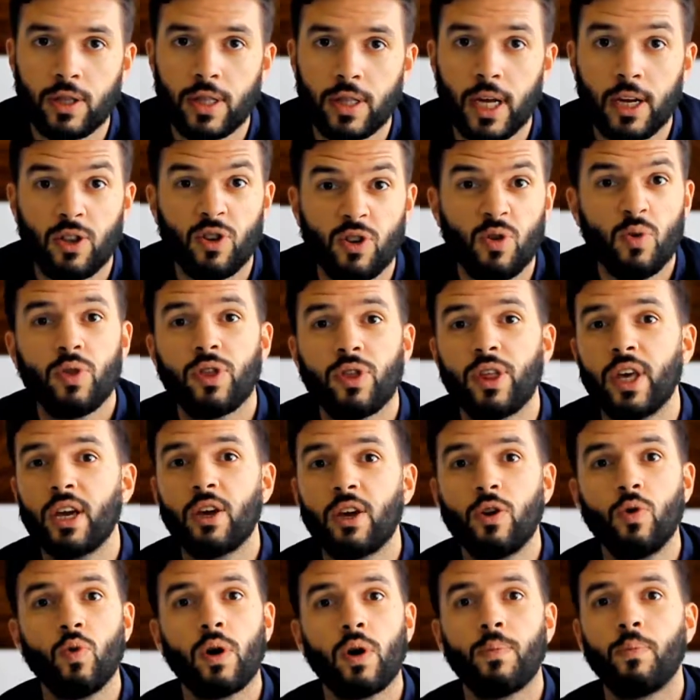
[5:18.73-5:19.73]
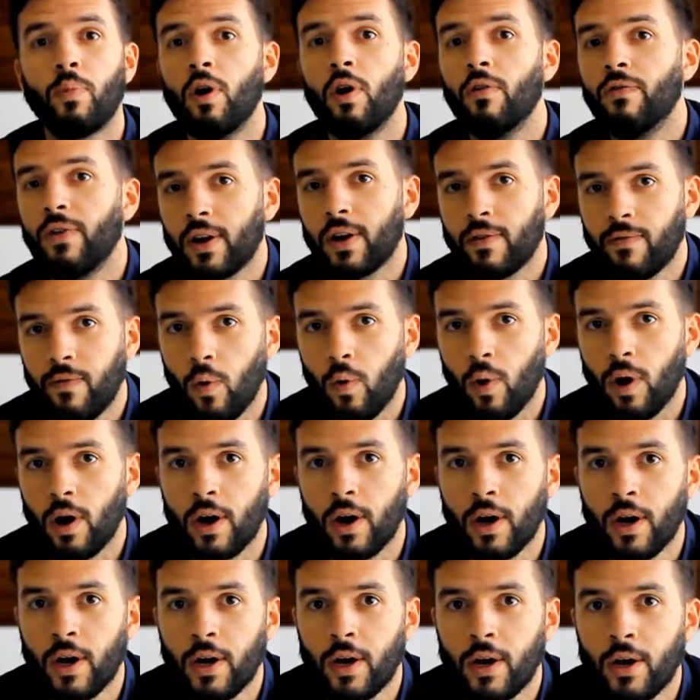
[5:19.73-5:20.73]
that you think you are perfect for,
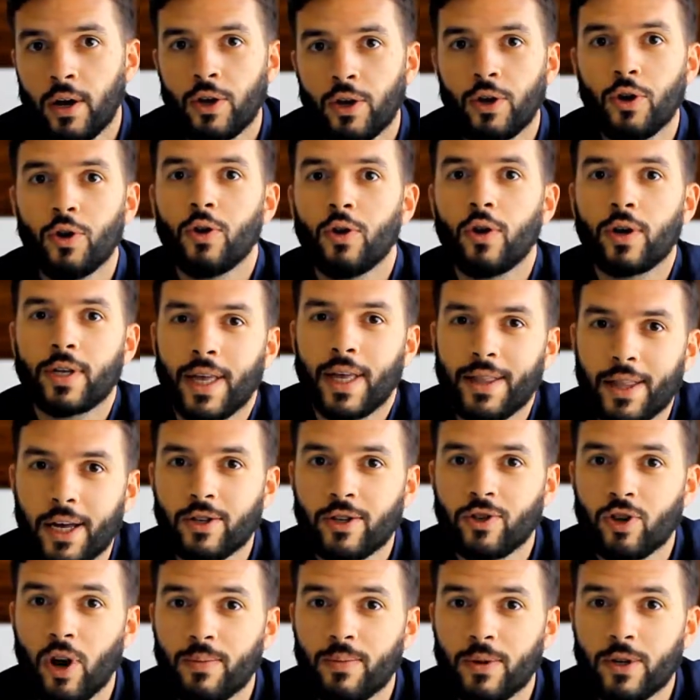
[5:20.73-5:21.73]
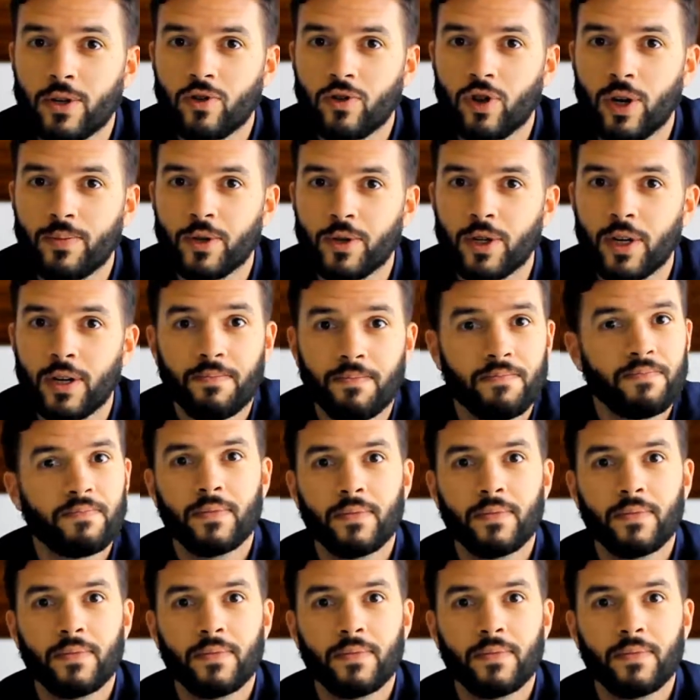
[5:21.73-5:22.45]
you looked at that job description,